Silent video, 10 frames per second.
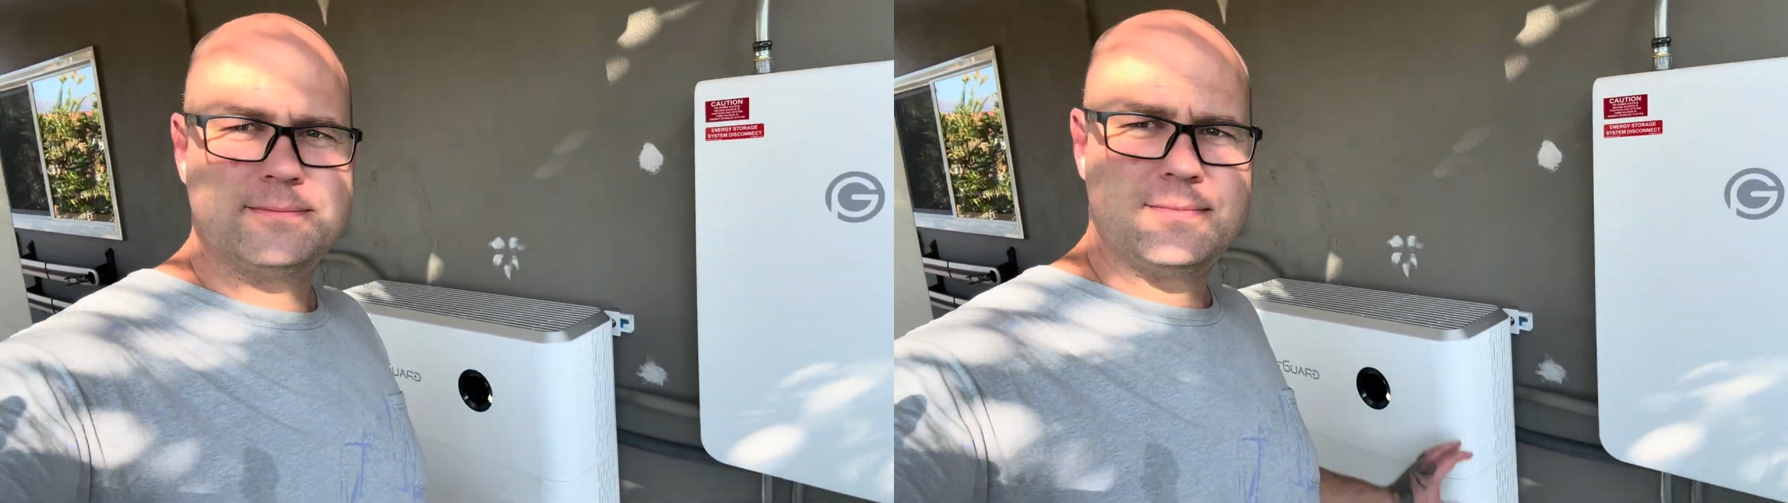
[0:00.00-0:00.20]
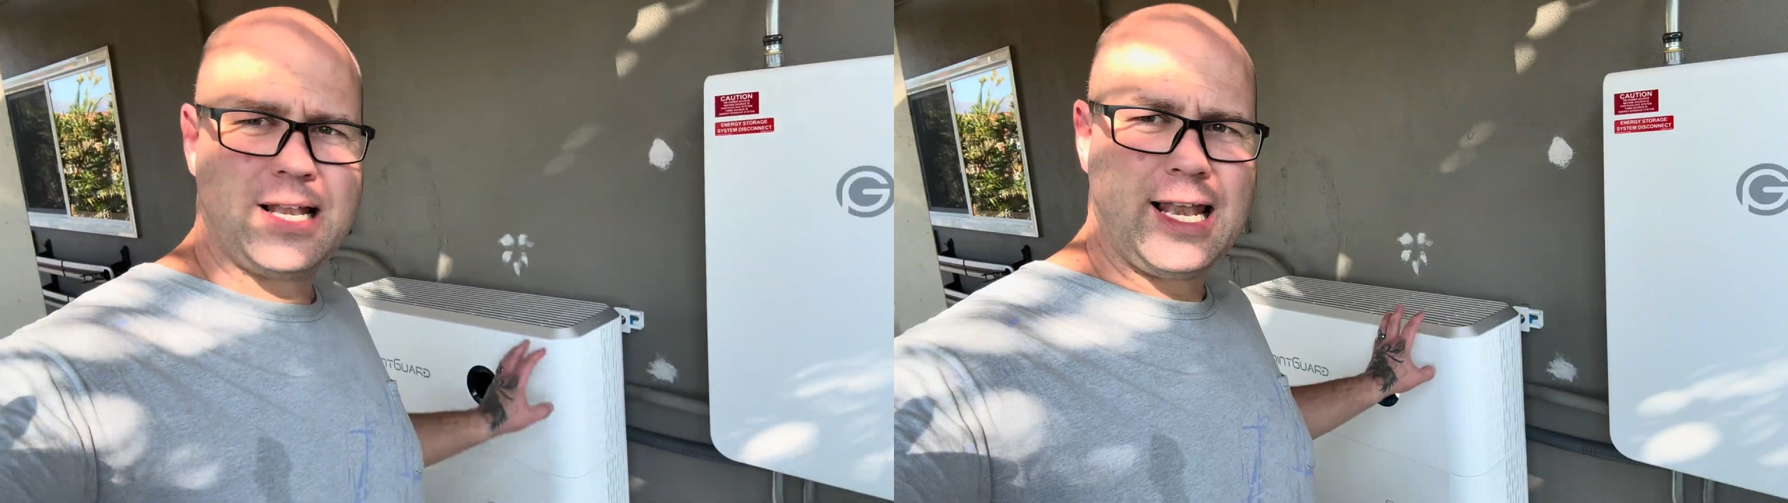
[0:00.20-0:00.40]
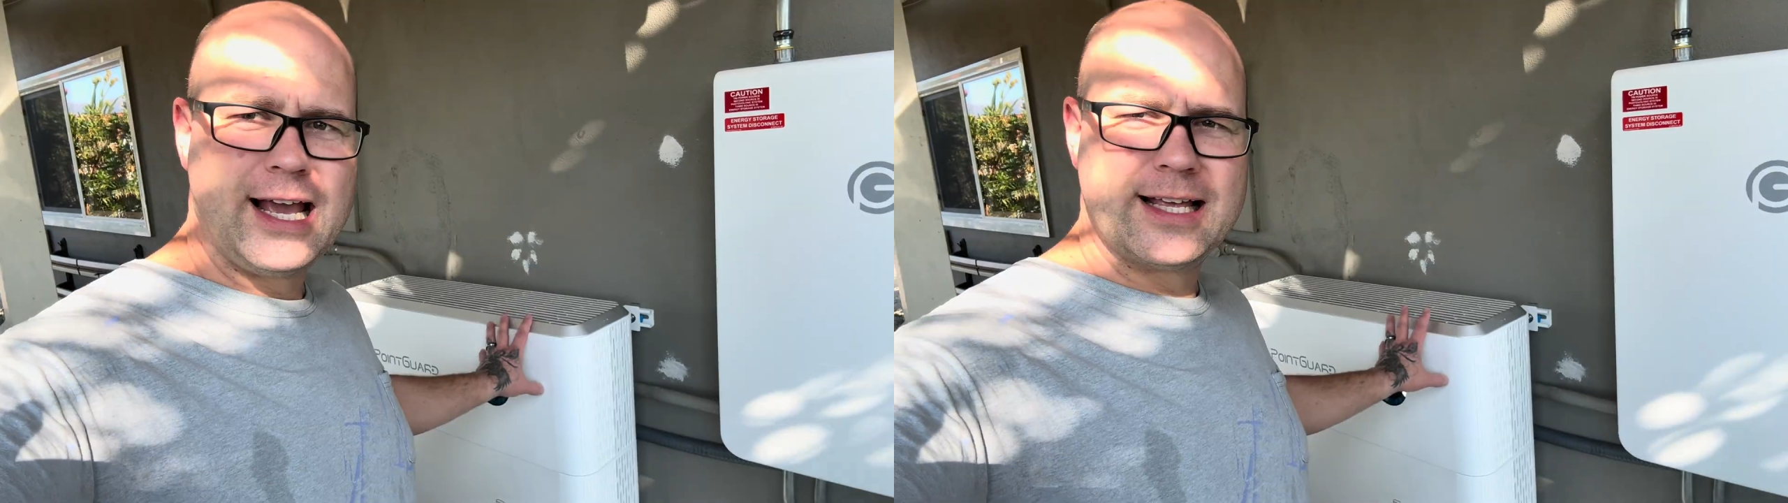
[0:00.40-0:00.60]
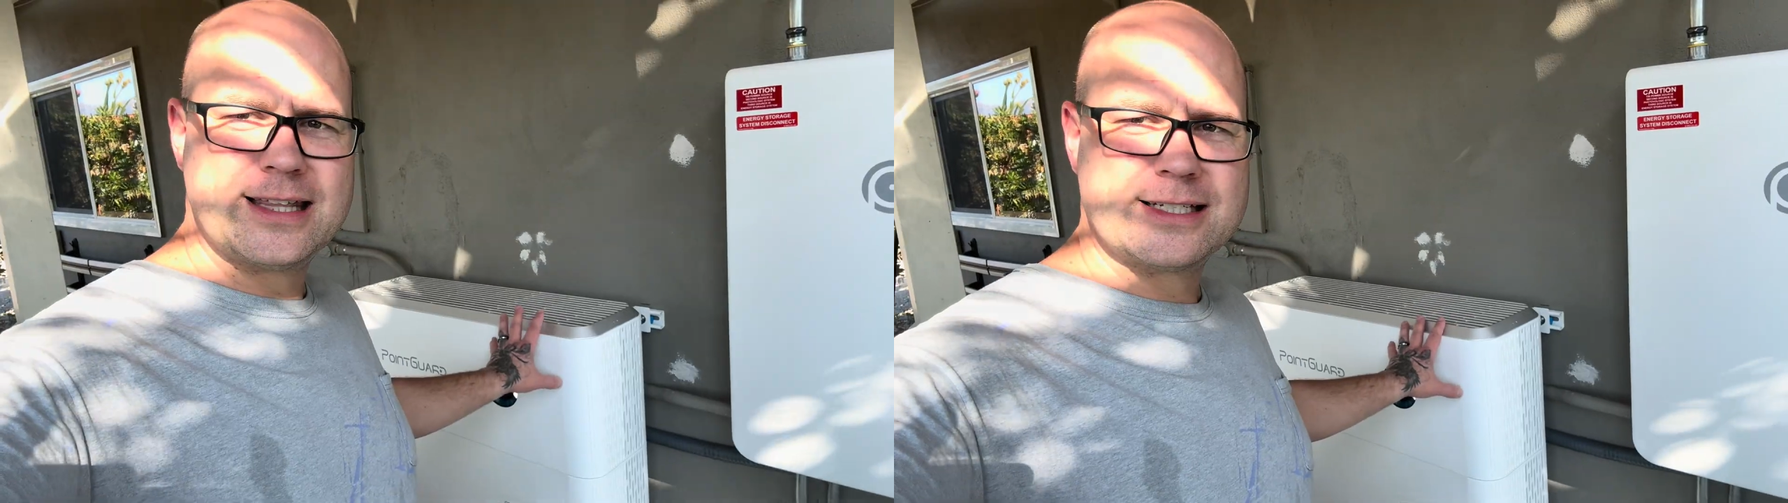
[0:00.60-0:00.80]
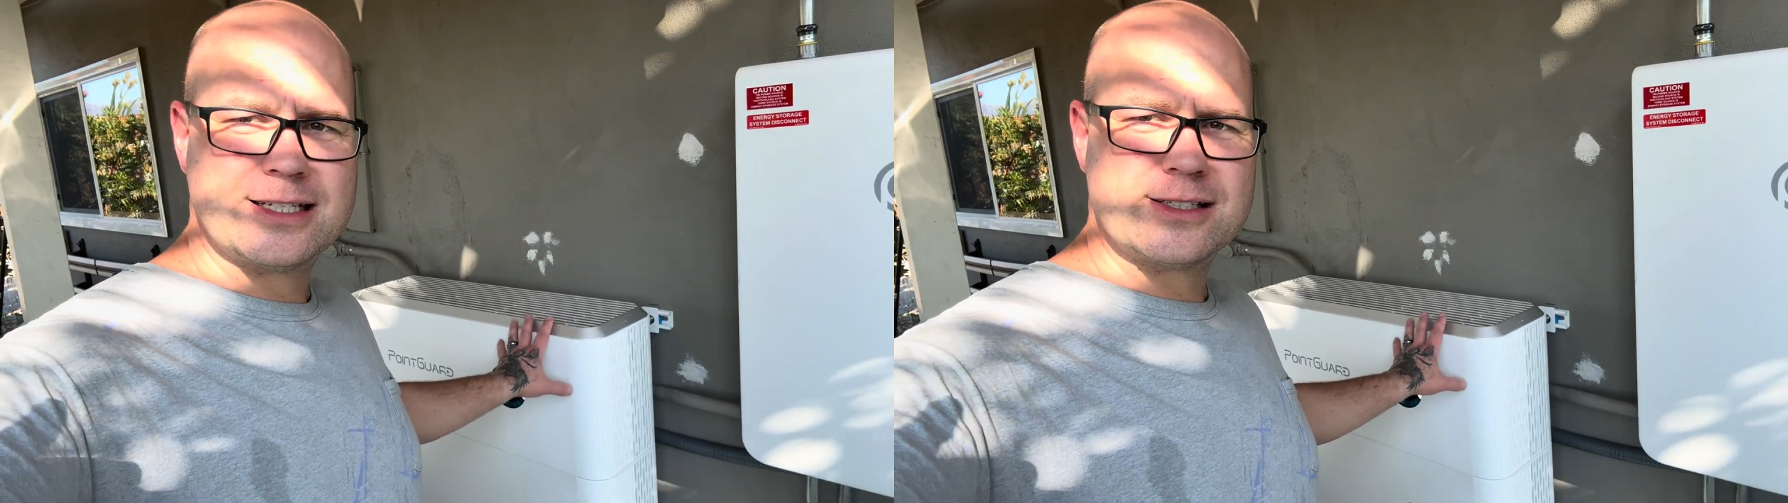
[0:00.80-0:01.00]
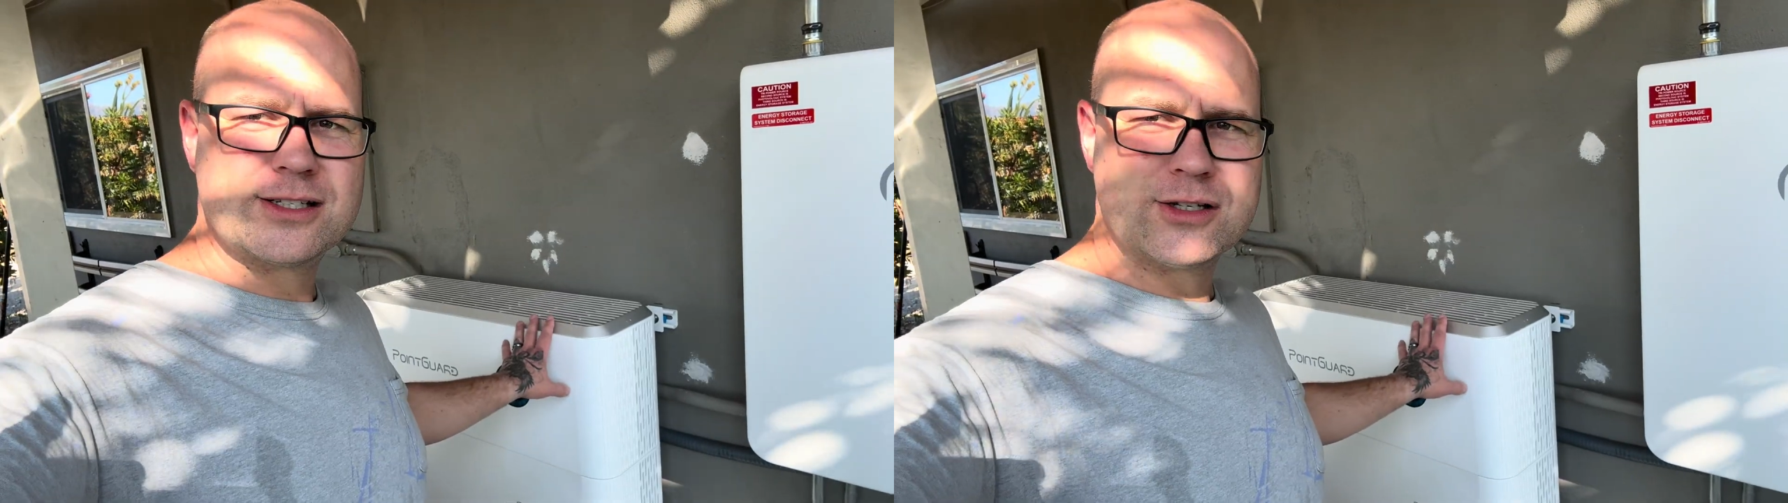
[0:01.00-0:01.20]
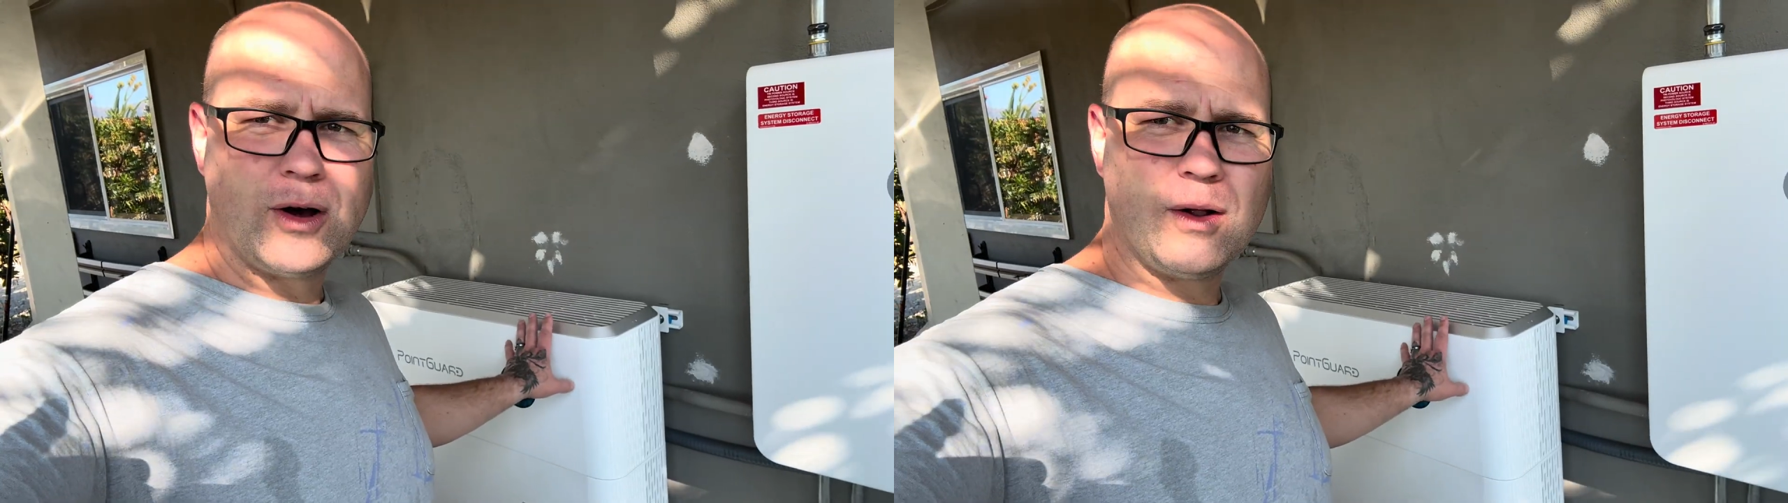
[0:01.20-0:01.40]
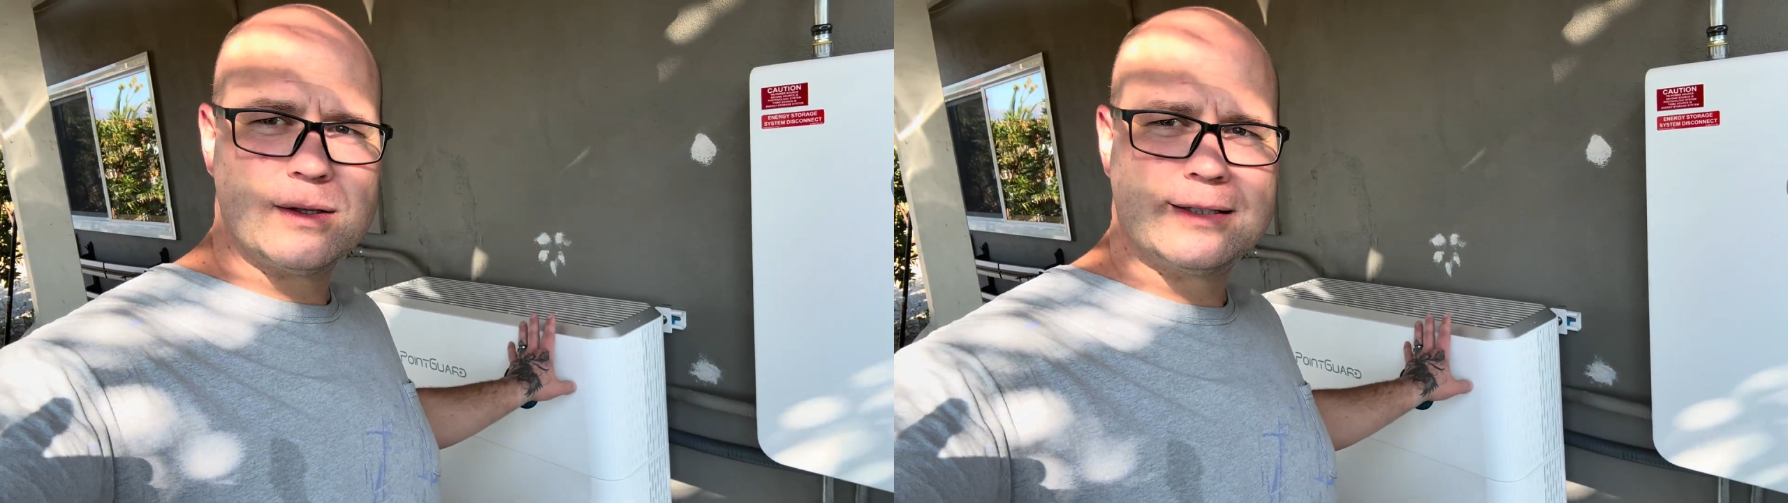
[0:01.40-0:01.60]
like this
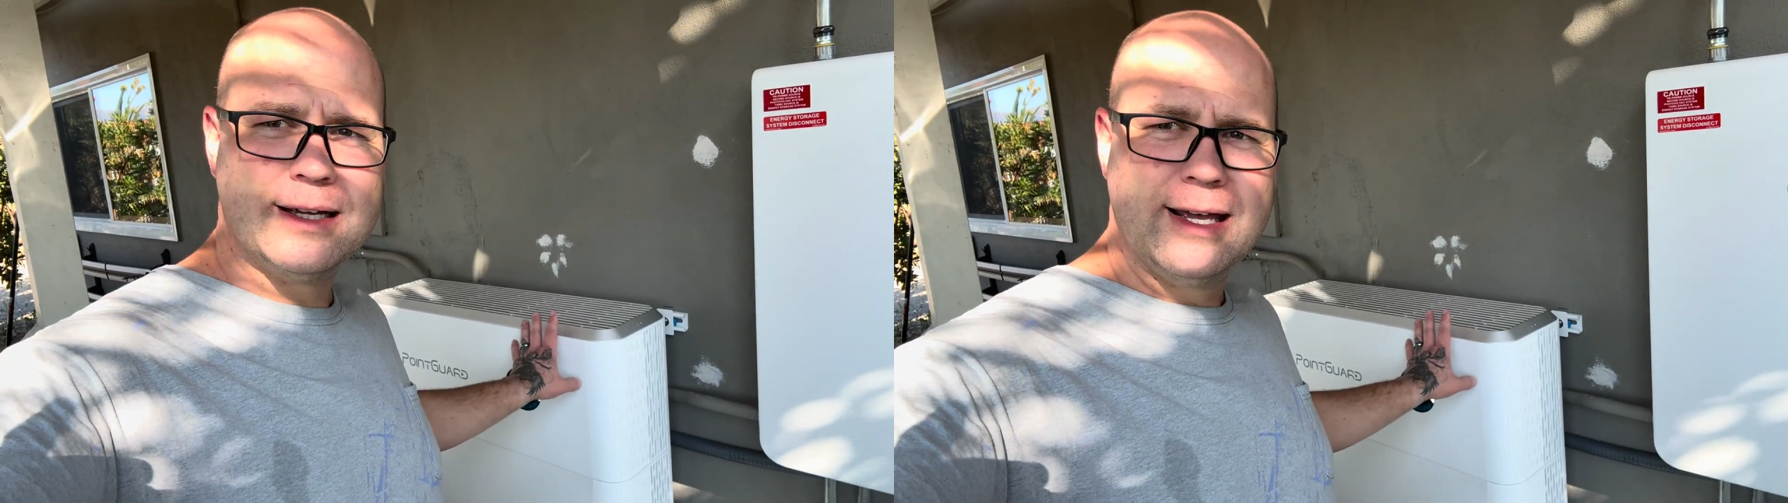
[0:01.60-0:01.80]
installed,